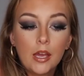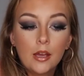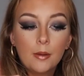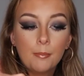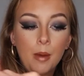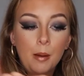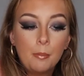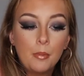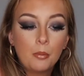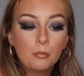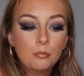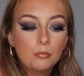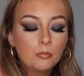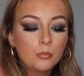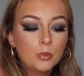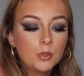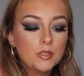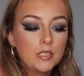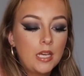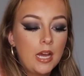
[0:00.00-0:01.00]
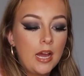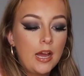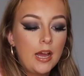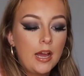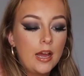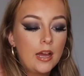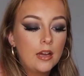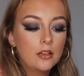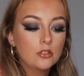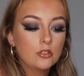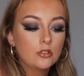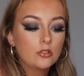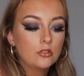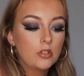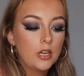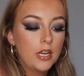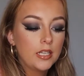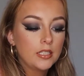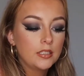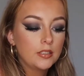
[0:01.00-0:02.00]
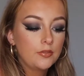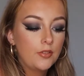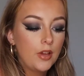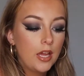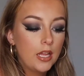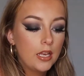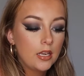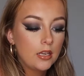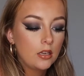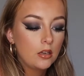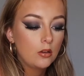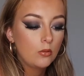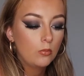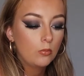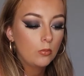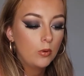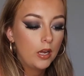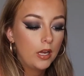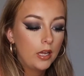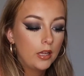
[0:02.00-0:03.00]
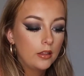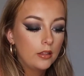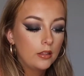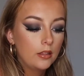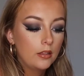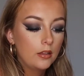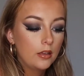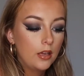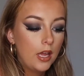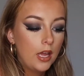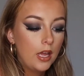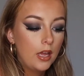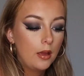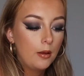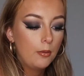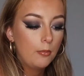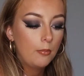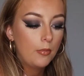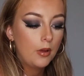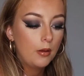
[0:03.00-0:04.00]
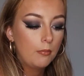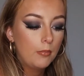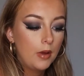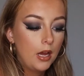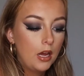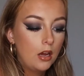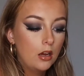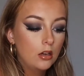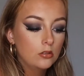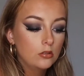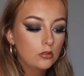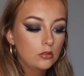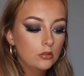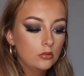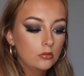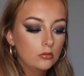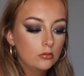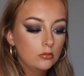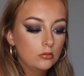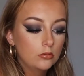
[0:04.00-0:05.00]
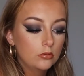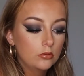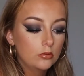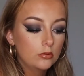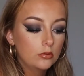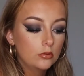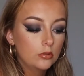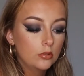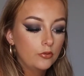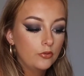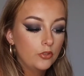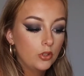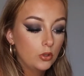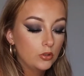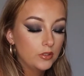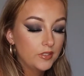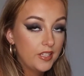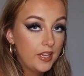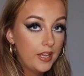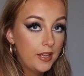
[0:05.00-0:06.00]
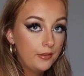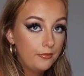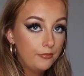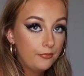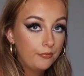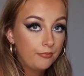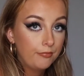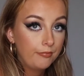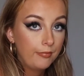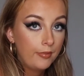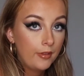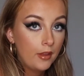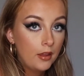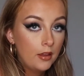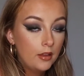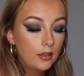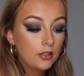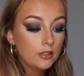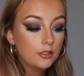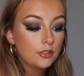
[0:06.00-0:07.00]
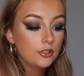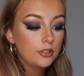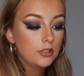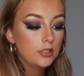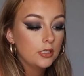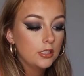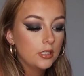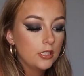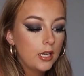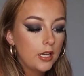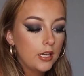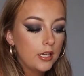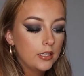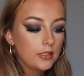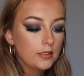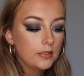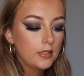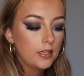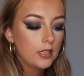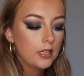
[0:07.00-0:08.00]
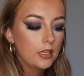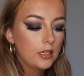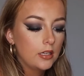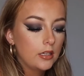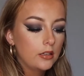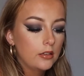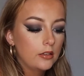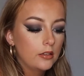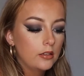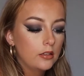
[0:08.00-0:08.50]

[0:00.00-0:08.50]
my mum was at a dress fitting with um, my uncle's fiancée because she is the,